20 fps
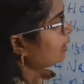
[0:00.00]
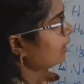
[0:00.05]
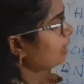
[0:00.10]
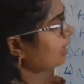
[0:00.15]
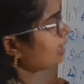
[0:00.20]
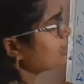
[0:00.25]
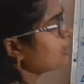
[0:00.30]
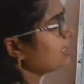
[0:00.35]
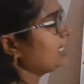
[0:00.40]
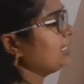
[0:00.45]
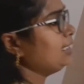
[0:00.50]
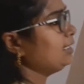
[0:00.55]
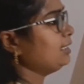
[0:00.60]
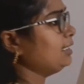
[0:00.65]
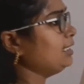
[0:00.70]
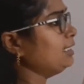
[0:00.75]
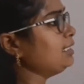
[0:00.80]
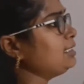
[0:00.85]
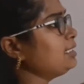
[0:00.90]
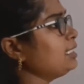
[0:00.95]
It
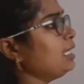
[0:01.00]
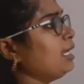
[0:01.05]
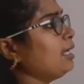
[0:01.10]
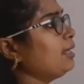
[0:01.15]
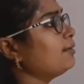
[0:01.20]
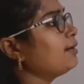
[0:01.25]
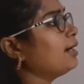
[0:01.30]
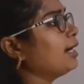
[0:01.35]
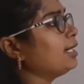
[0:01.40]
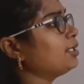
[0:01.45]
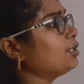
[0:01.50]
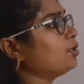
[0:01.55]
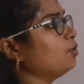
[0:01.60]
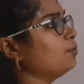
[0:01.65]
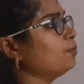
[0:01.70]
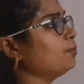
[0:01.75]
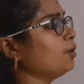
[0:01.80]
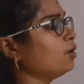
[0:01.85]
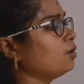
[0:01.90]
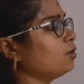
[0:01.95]
changes red to
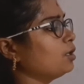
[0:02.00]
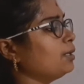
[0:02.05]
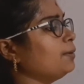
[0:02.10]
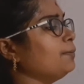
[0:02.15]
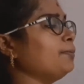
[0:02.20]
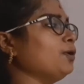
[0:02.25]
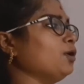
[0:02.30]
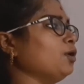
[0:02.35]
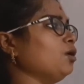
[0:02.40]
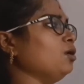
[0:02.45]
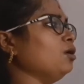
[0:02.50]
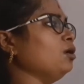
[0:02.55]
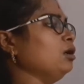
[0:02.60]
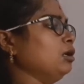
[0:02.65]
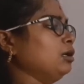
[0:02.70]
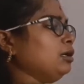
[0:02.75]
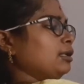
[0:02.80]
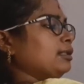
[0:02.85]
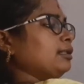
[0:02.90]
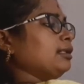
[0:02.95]
blue. In blue,
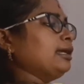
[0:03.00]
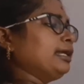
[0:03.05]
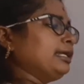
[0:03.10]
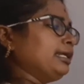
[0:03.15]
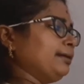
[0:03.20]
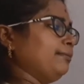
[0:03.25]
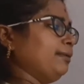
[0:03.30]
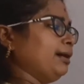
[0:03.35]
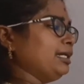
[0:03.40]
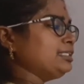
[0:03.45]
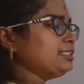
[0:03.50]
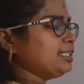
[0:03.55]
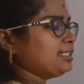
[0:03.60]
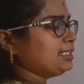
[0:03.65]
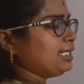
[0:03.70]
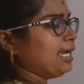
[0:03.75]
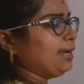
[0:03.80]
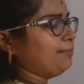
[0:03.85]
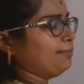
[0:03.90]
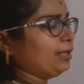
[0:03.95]
it remains the
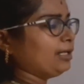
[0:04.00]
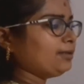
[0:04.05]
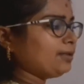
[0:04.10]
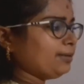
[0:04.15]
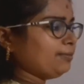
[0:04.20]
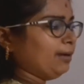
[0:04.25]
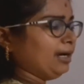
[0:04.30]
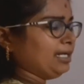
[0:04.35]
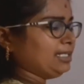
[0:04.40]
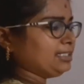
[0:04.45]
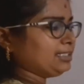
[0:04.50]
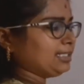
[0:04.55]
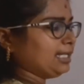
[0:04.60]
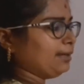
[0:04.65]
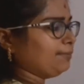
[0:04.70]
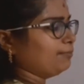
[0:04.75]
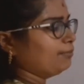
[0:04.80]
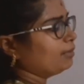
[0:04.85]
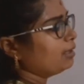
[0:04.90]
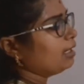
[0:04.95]

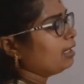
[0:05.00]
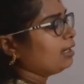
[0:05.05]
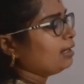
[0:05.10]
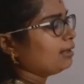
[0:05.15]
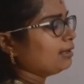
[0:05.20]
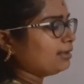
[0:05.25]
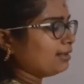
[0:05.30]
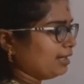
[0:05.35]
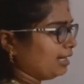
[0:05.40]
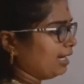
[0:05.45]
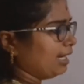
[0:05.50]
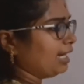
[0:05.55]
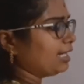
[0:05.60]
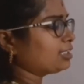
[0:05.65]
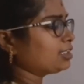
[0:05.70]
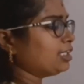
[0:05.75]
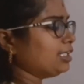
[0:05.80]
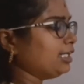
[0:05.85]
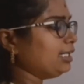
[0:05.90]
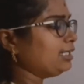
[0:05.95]
same.
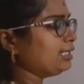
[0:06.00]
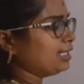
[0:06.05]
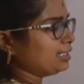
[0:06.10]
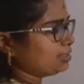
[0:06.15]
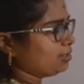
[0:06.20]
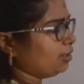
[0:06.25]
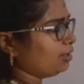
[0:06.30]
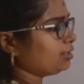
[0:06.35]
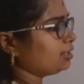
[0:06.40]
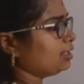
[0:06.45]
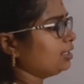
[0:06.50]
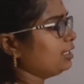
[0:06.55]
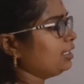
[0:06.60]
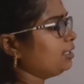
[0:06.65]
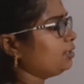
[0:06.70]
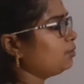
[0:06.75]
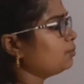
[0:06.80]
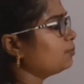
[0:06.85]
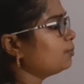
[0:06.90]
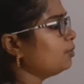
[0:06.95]
Actually, it does not turn
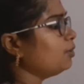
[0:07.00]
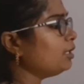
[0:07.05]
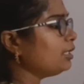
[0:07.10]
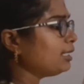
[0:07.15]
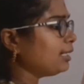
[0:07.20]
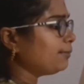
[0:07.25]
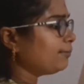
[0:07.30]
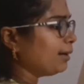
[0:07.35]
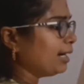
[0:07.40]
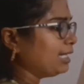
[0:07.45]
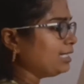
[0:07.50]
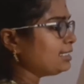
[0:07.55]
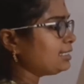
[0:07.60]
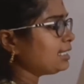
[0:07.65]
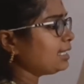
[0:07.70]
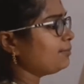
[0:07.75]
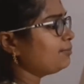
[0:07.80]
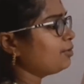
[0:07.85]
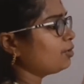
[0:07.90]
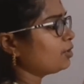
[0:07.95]
into blue, it remains
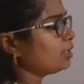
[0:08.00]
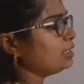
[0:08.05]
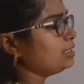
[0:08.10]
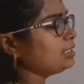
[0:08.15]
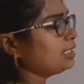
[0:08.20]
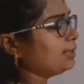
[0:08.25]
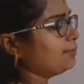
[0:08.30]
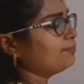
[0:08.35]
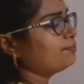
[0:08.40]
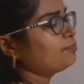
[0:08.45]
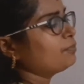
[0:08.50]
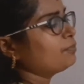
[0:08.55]
same, you can say.